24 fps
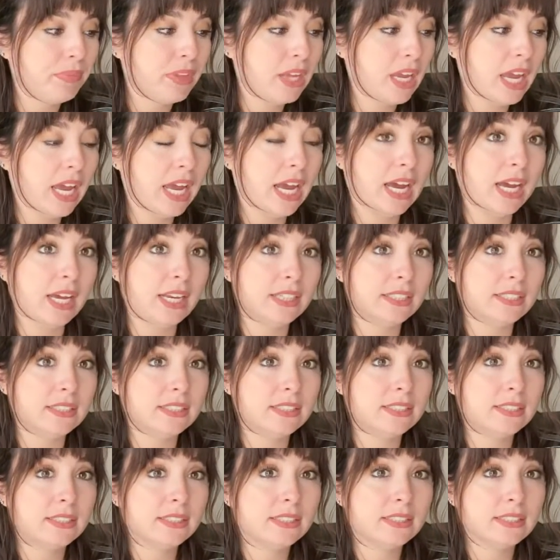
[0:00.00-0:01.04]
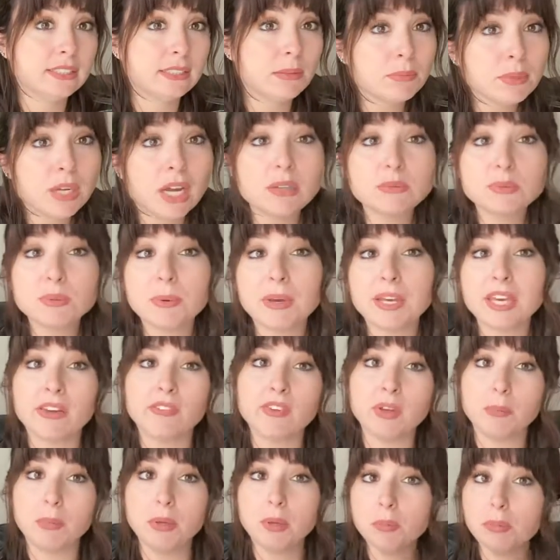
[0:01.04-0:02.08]
And sometimes by
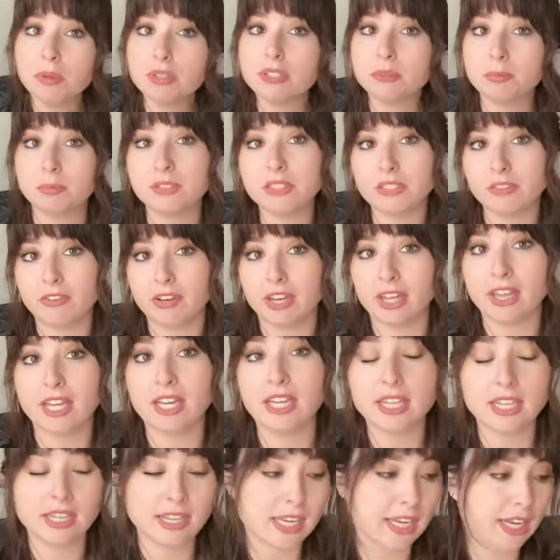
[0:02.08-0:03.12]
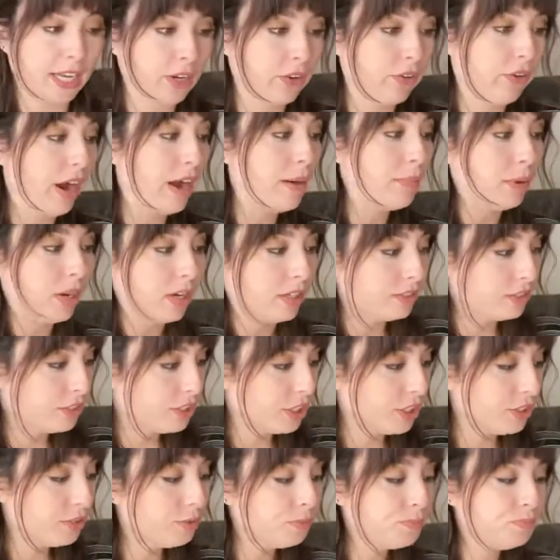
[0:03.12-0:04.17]
giving people a specific thing that they can grab
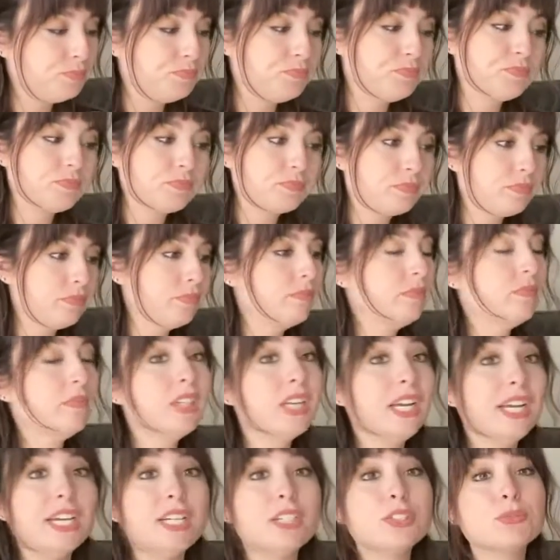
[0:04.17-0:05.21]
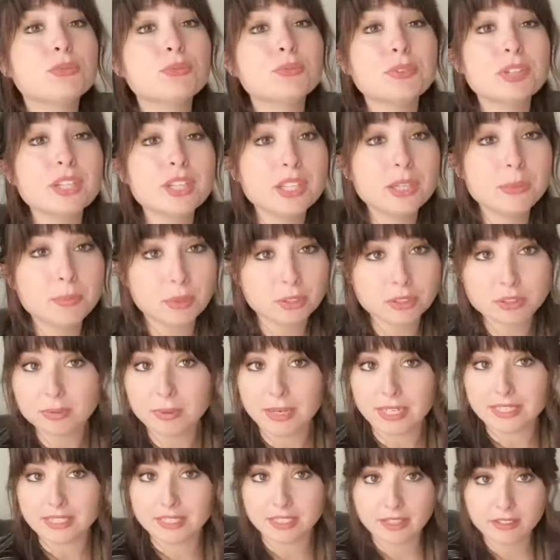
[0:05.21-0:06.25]
onto is really
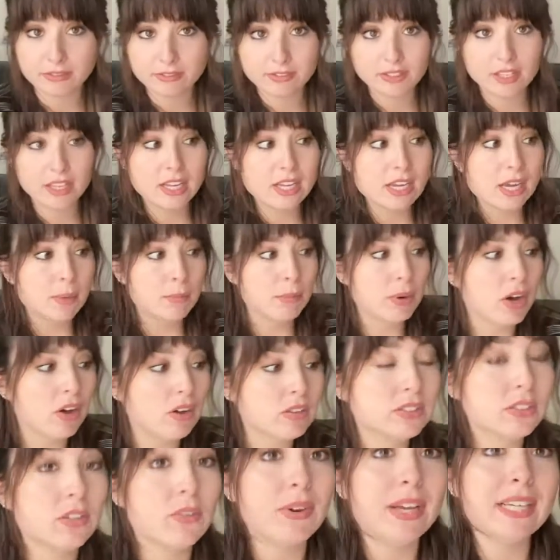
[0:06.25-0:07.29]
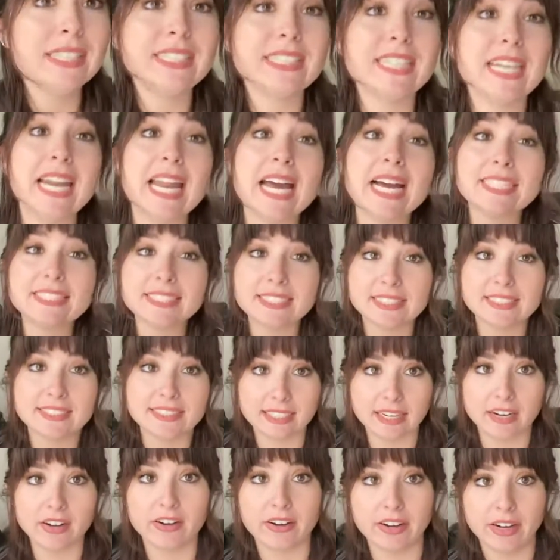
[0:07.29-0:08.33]
persuasive, but also it's
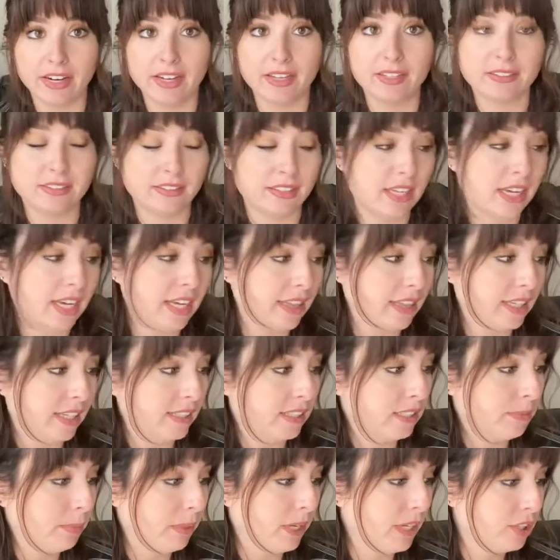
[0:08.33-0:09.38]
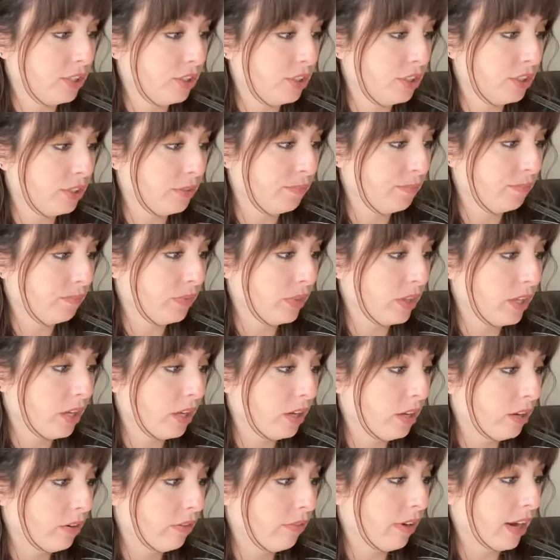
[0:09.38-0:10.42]
necessary in this speech,
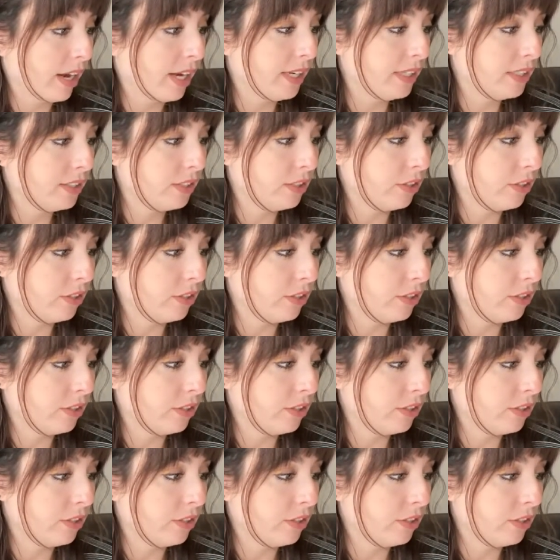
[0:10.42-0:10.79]
right?